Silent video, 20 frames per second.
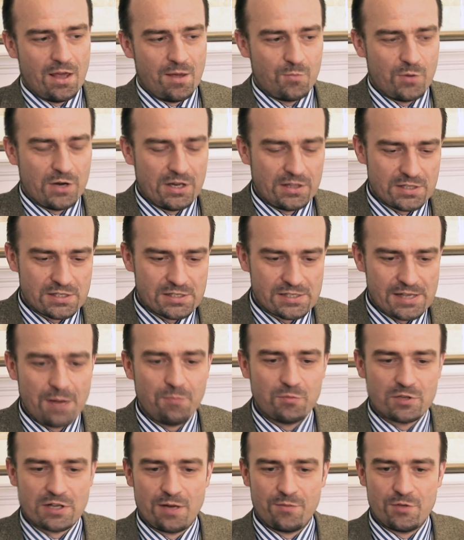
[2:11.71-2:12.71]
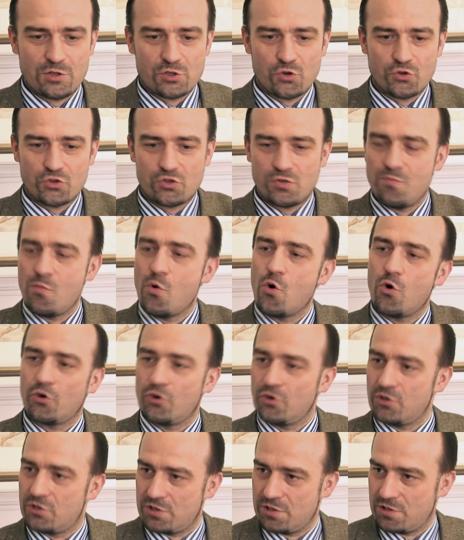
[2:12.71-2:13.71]
But at the same time, there's also more
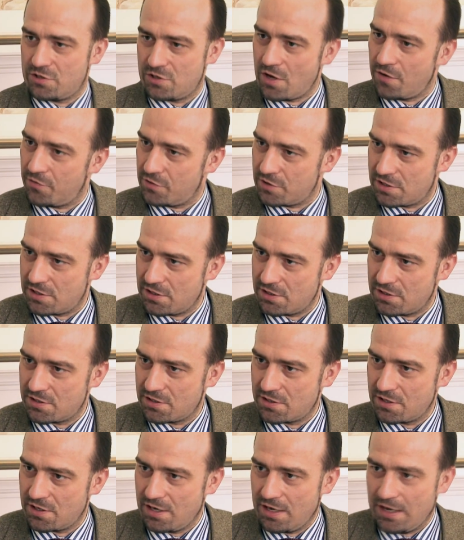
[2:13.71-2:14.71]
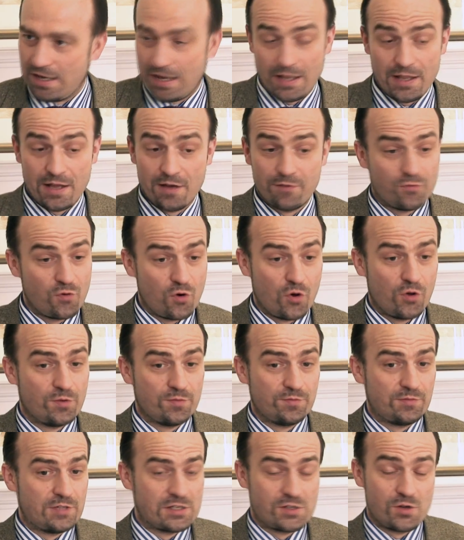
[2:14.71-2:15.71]
goods and services, and
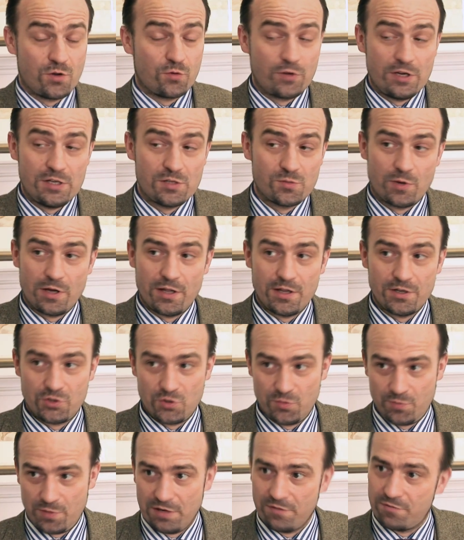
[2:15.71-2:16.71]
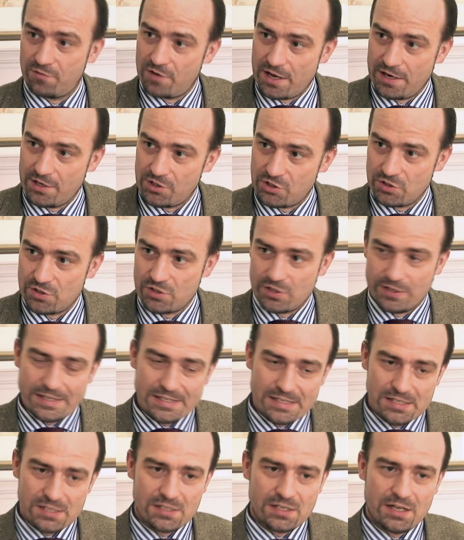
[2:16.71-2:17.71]
therefore there's no reason why there should be inflation. So
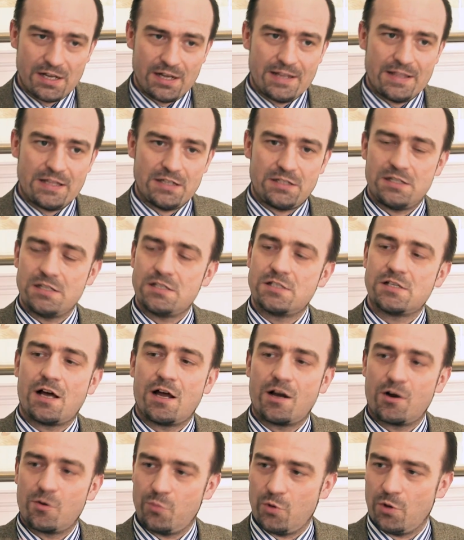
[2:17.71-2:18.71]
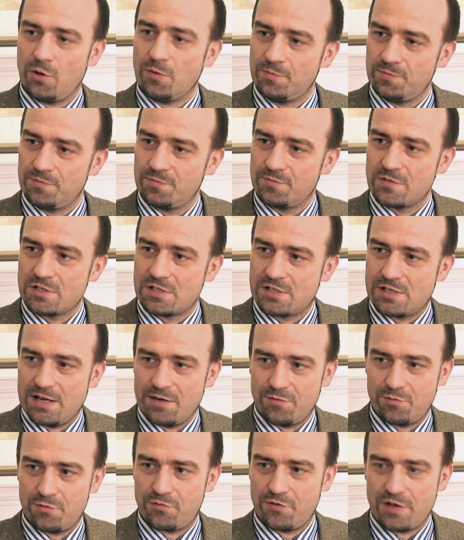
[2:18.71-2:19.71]
this is the desirable state
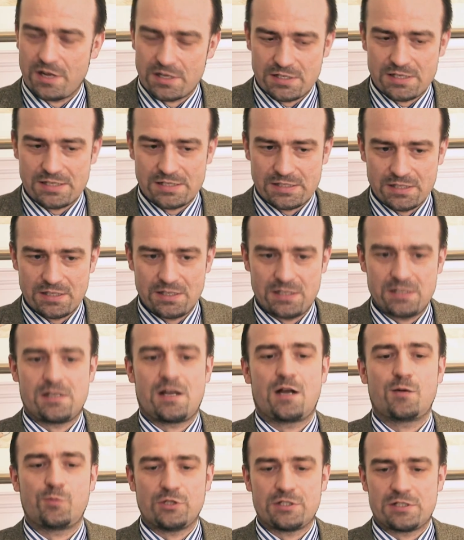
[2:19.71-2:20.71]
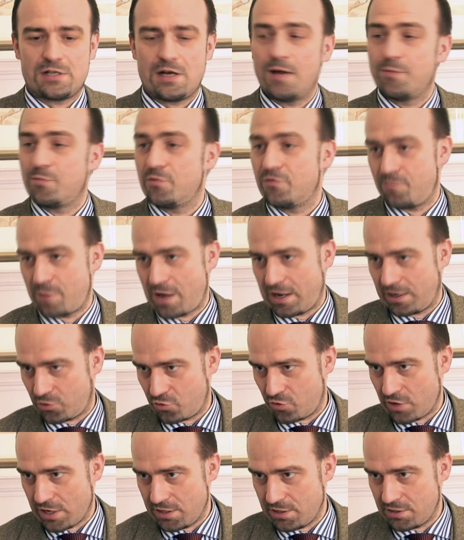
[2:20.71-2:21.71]
of affairs, this is the desirable type of bank
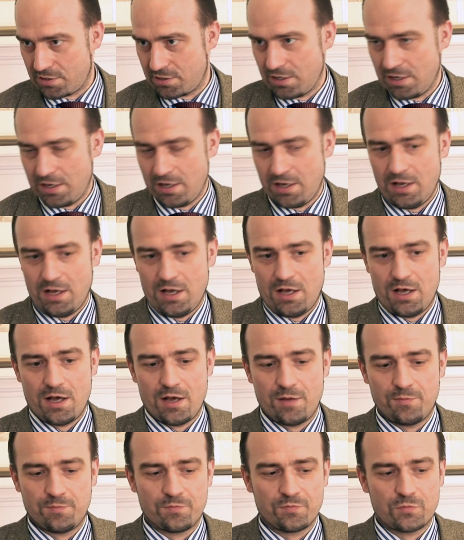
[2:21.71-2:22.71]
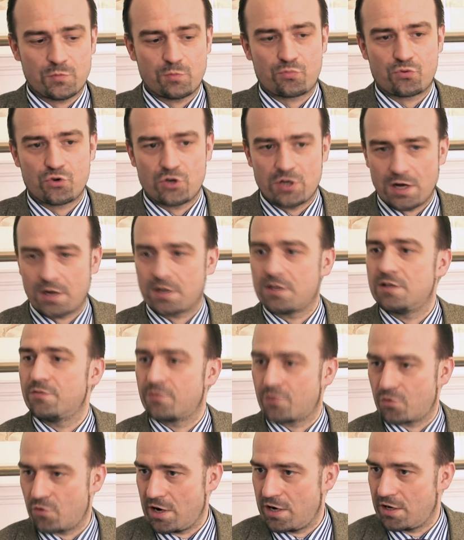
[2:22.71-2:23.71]
credit,
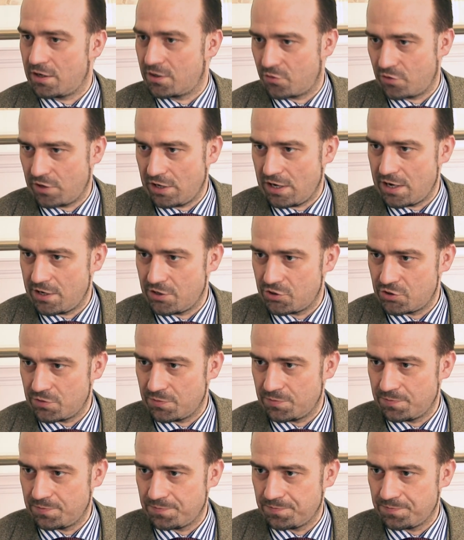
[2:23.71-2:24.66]
productive credit creation.